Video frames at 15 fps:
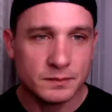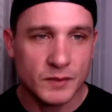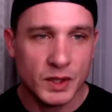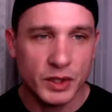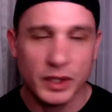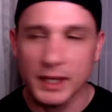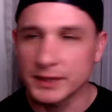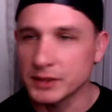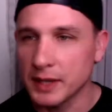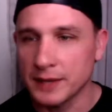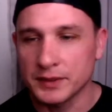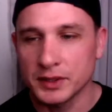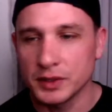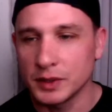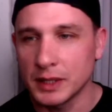You guys don't have
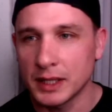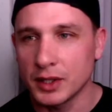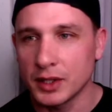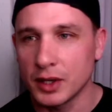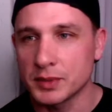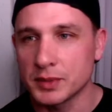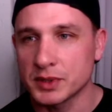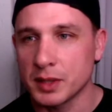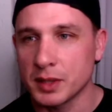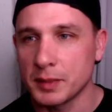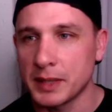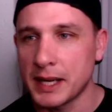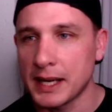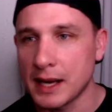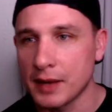to do that. You know, I'm just coming
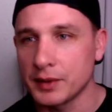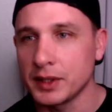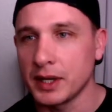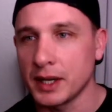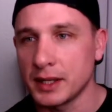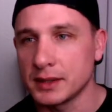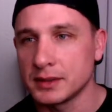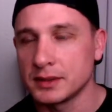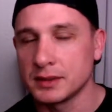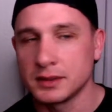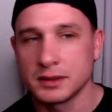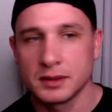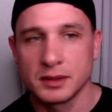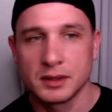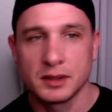to hang out with you guys.
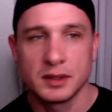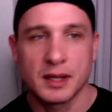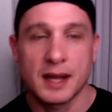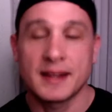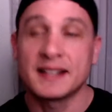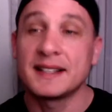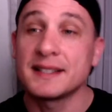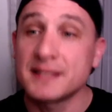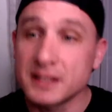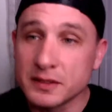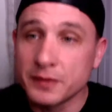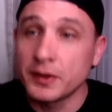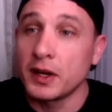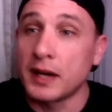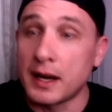I think this is
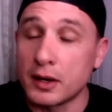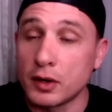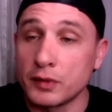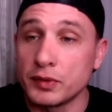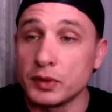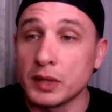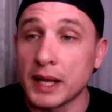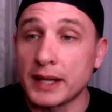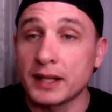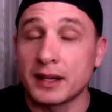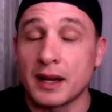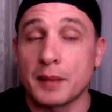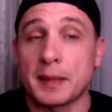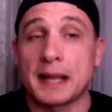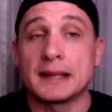fun. I don't know if you like it or
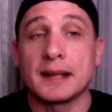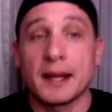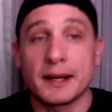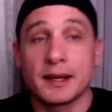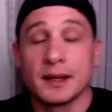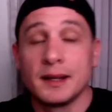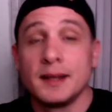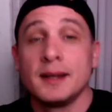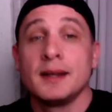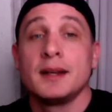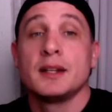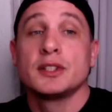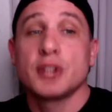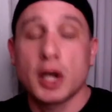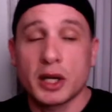not, but I like
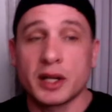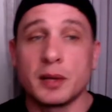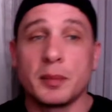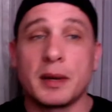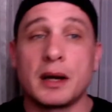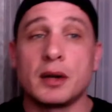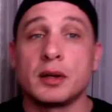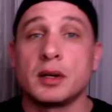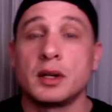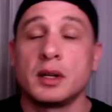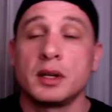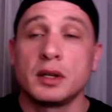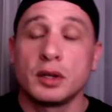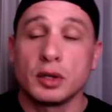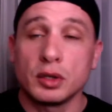talking about
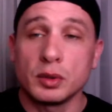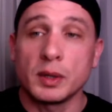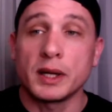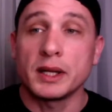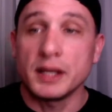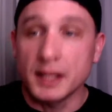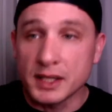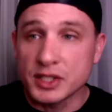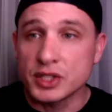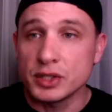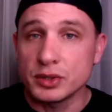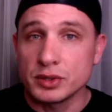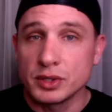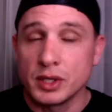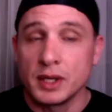Hawaii
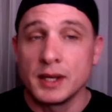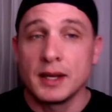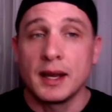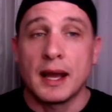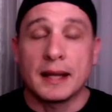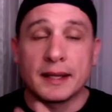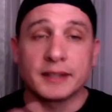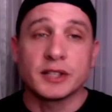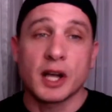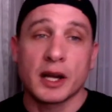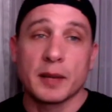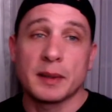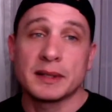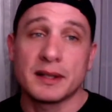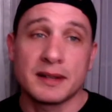issues. I like talking
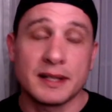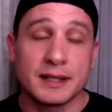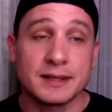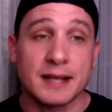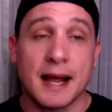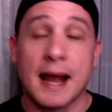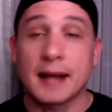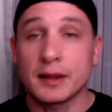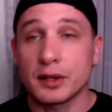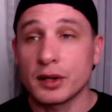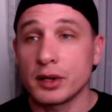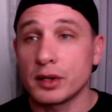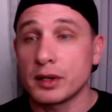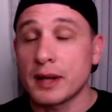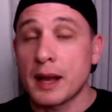about the things that I
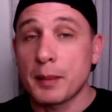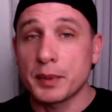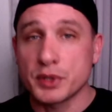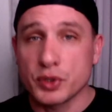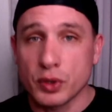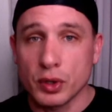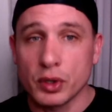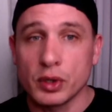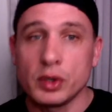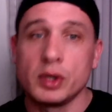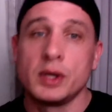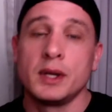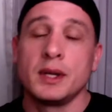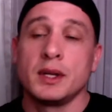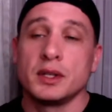learned on patrol.
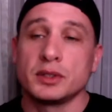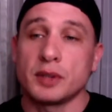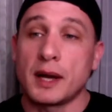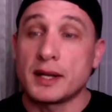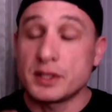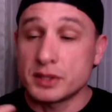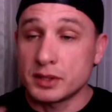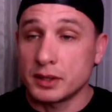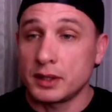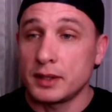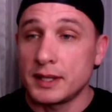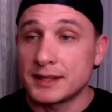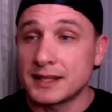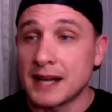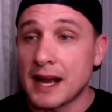So I just...
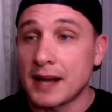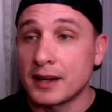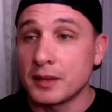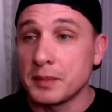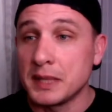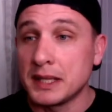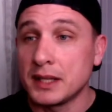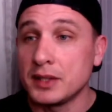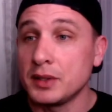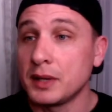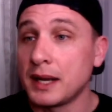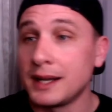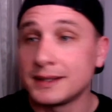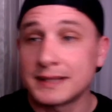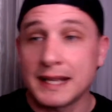it's an honor to me that you
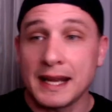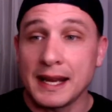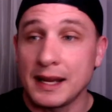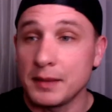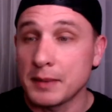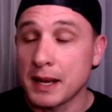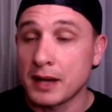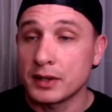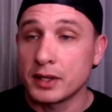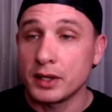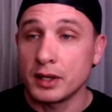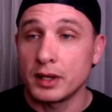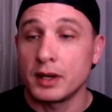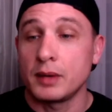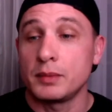guys came out
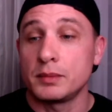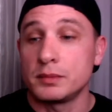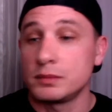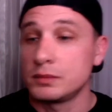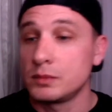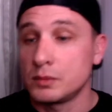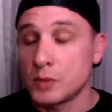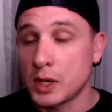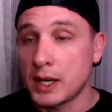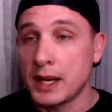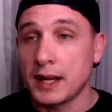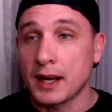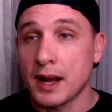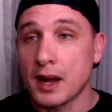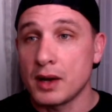here and want to
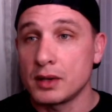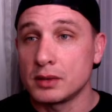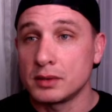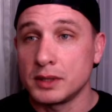hang out.